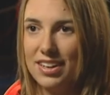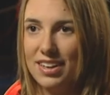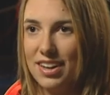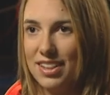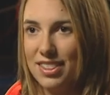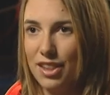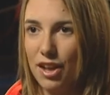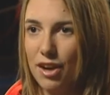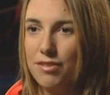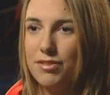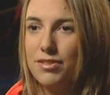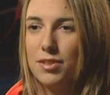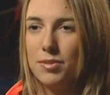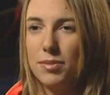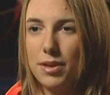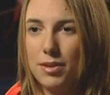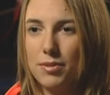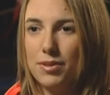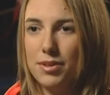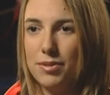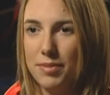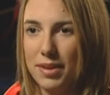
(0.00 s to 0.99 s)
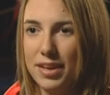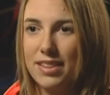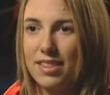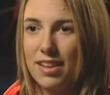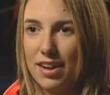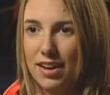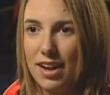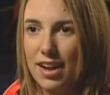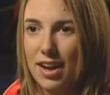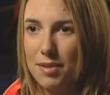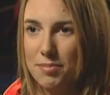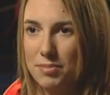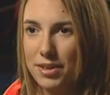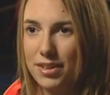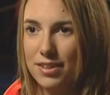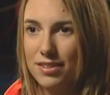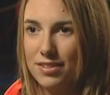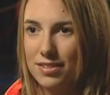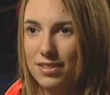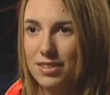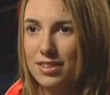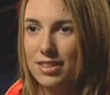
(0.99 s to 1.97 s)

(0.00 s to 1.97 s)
And I'd love to be able to make that happen.